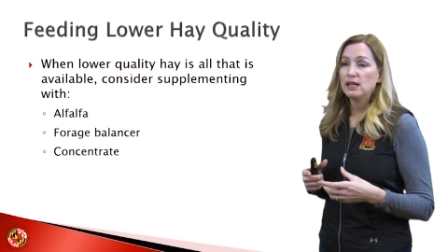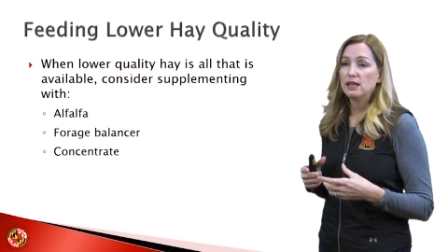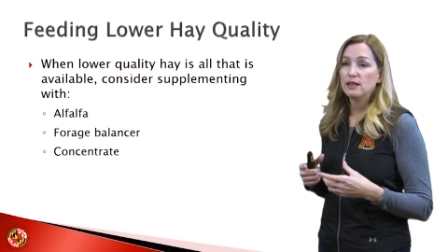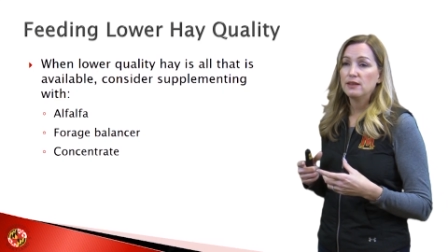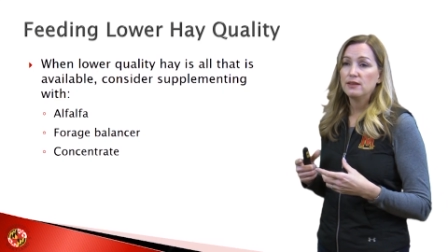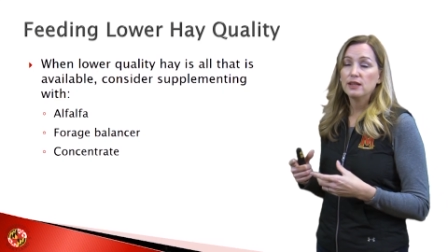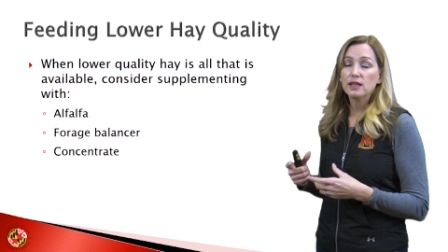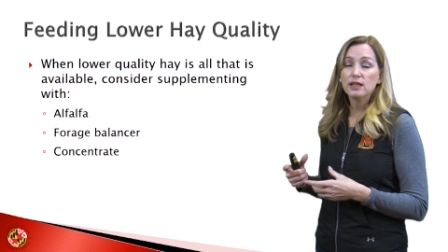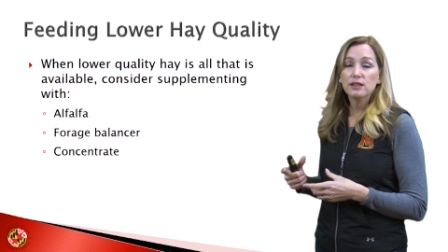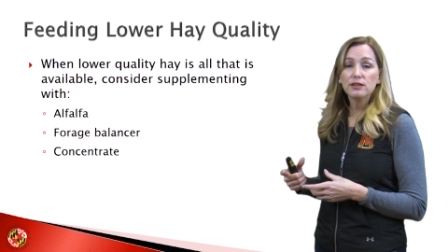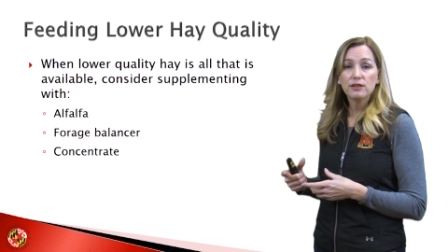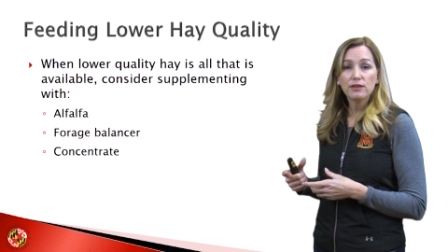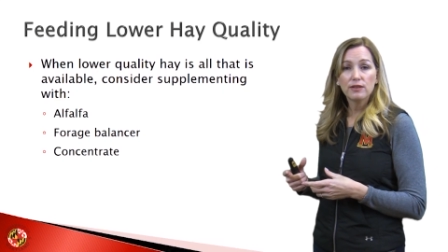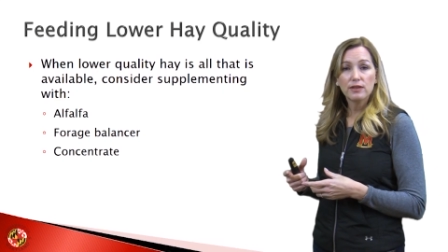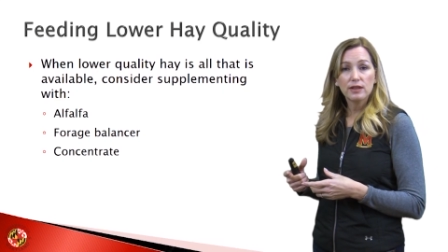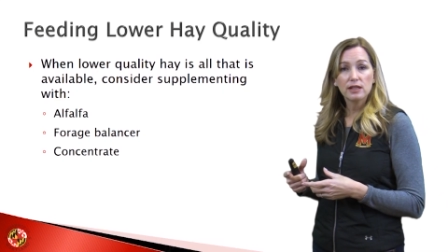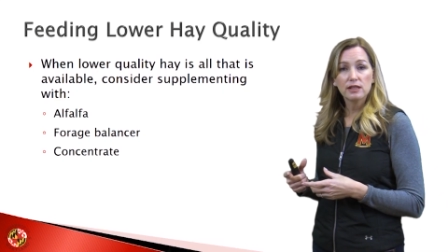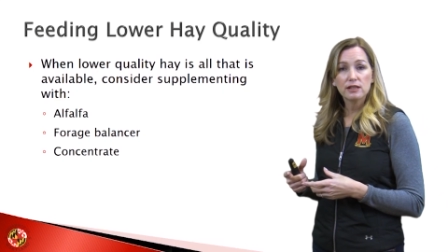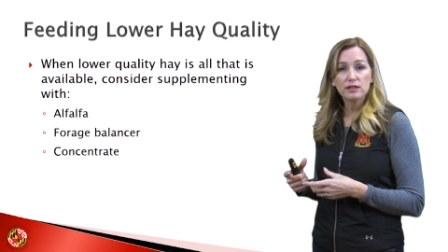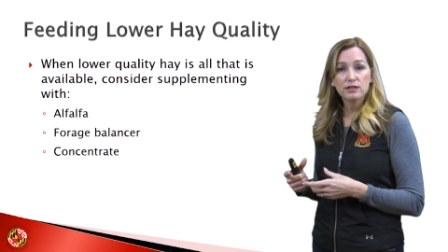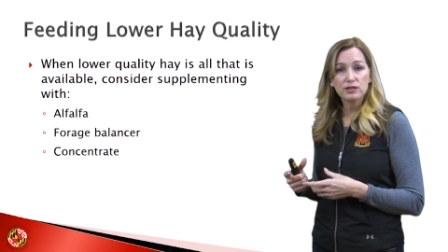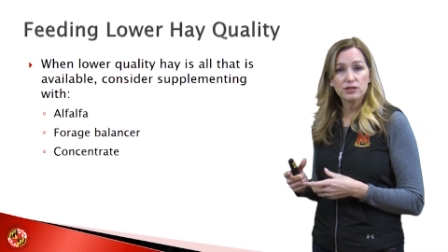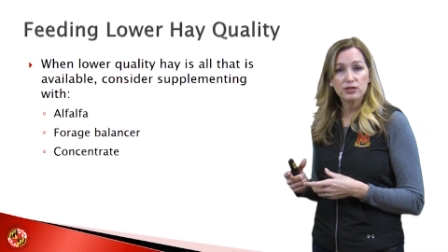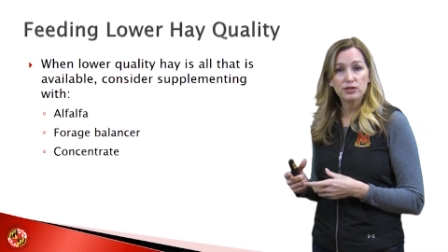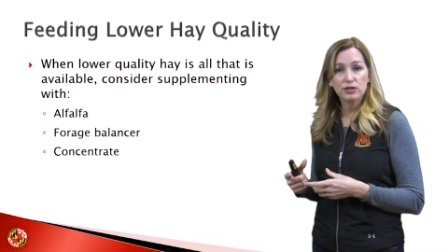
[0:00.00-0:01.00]
The other thing
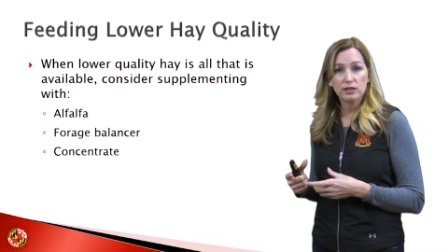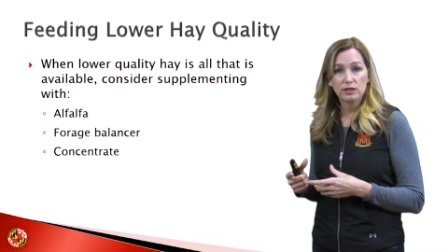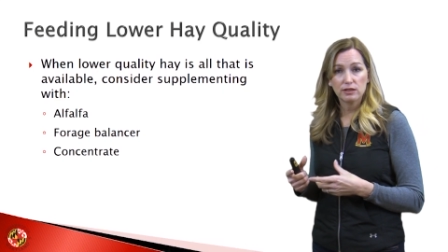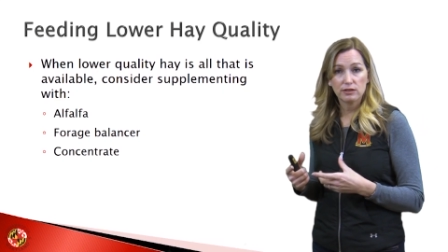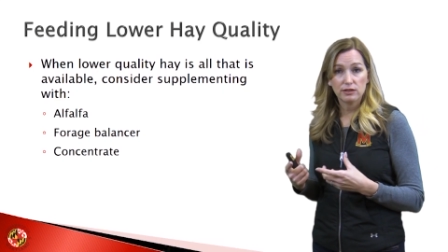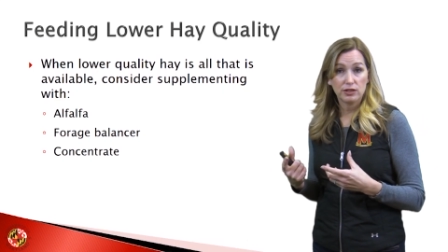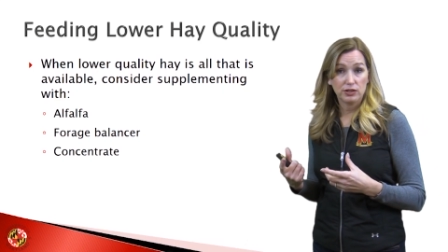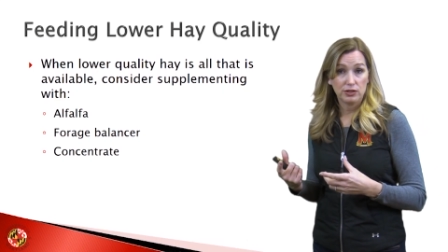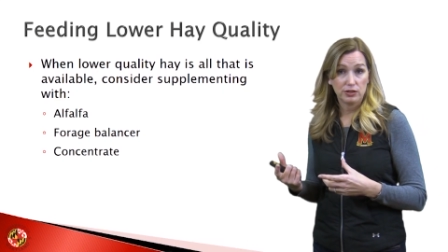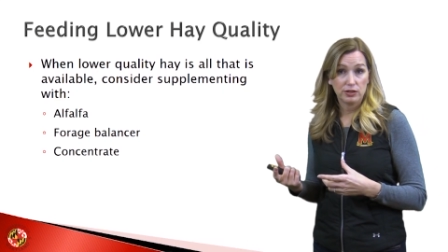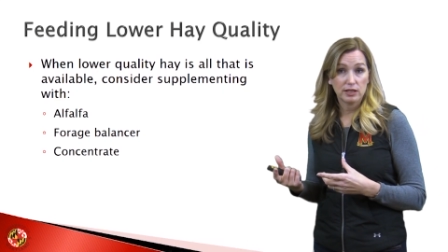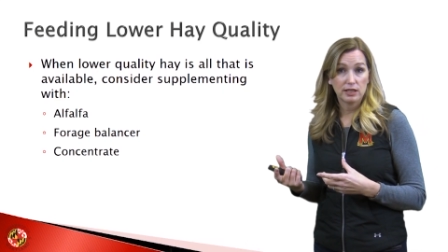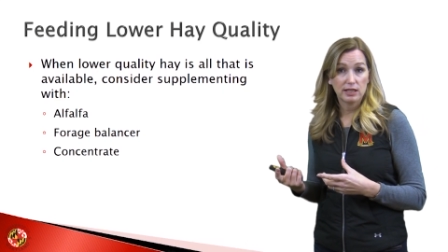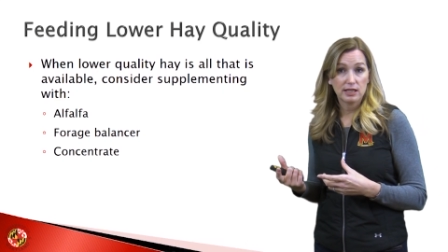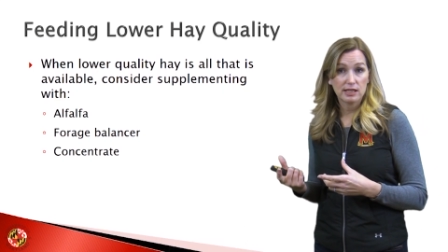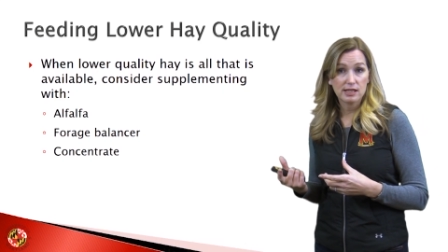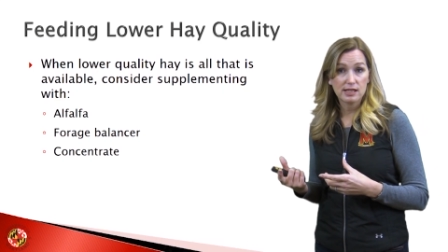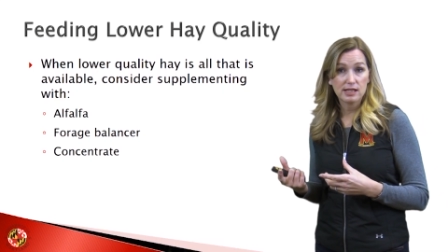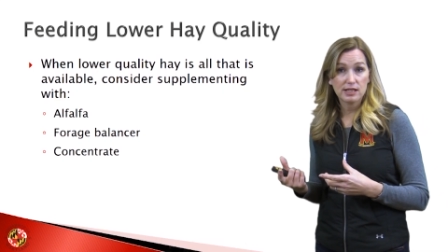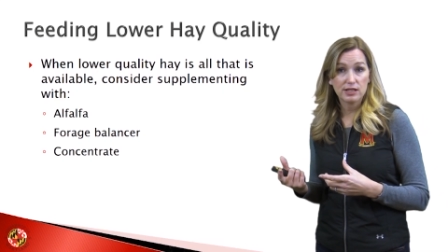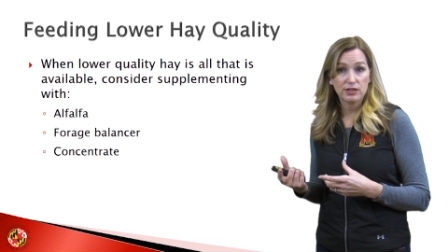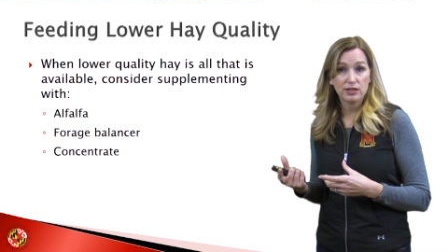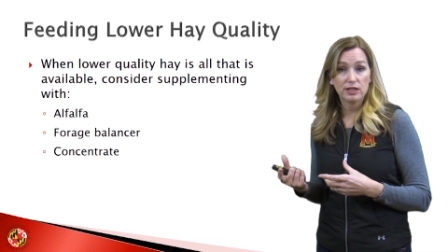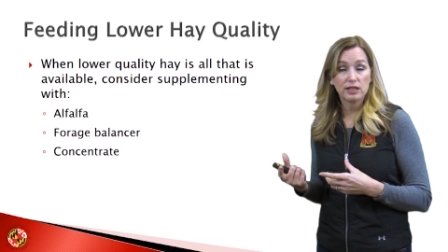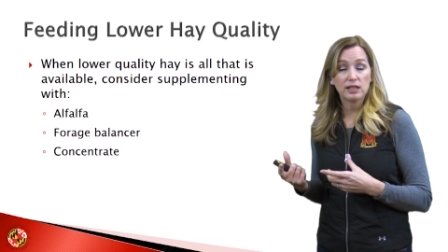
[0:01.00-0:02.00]
is you could
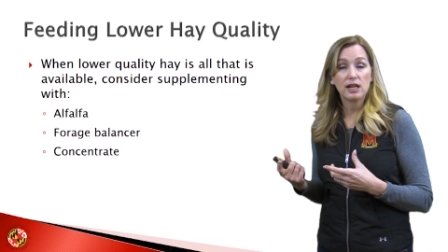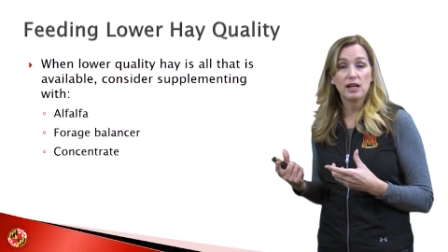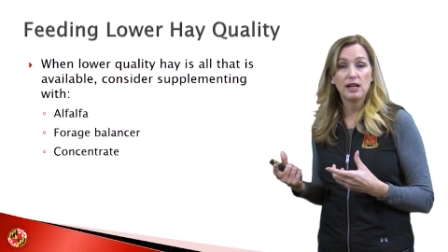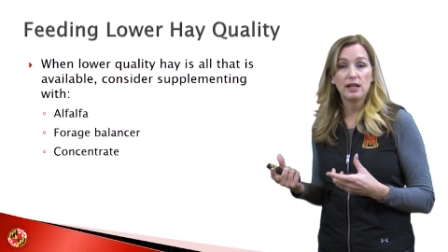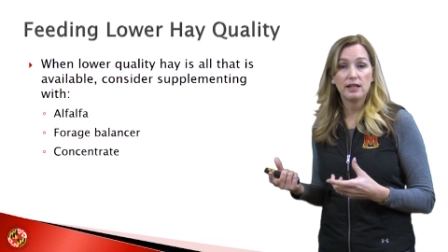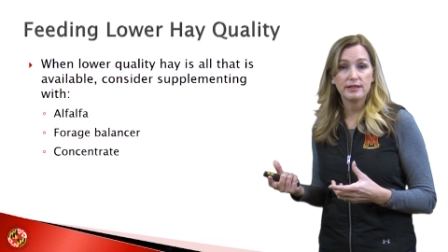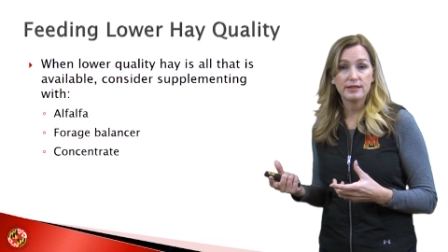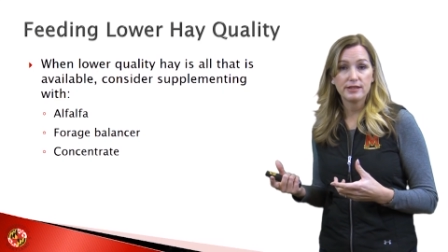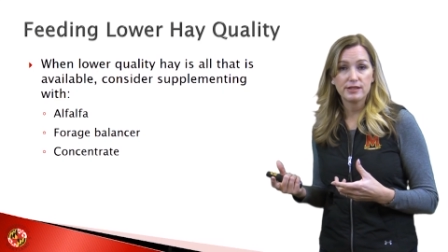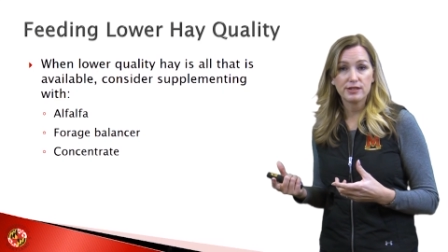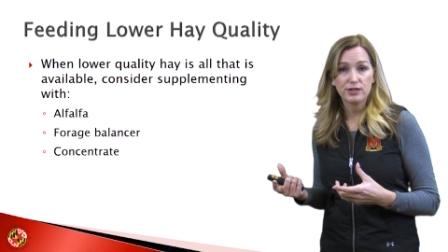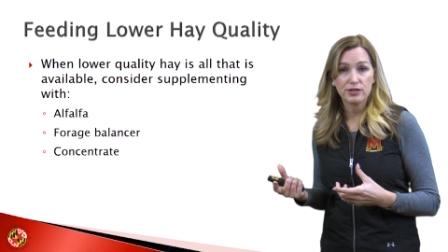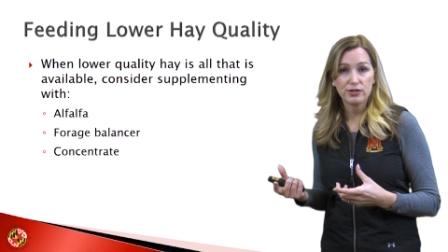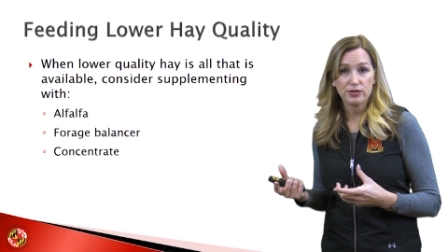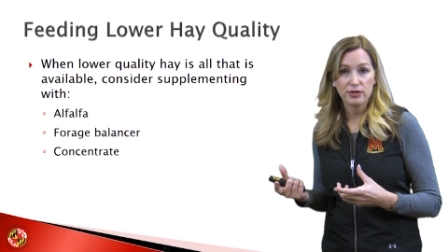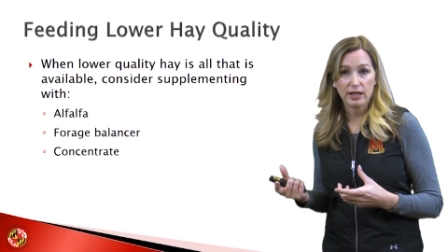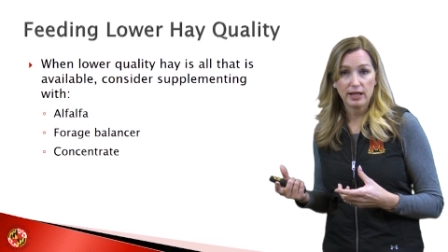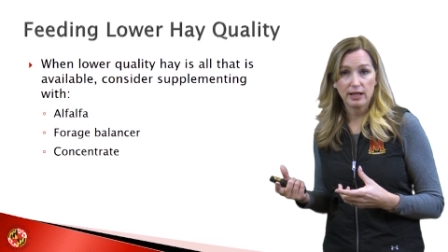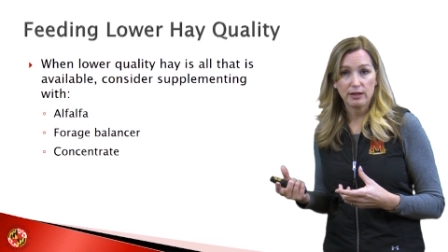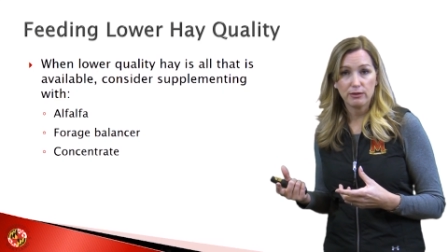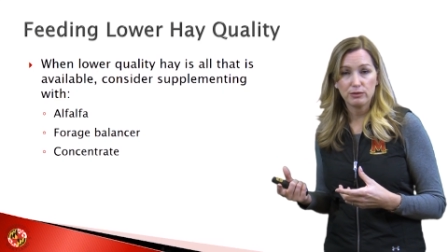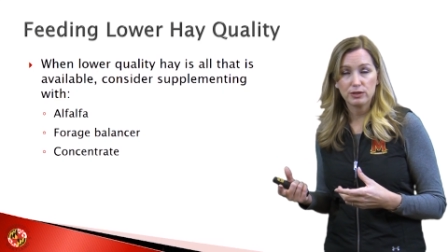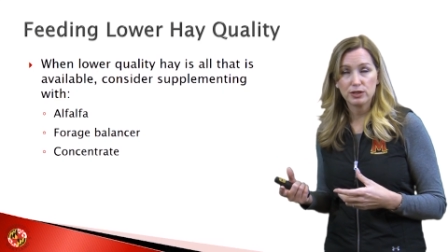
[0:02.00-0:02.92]
consider a concentrate,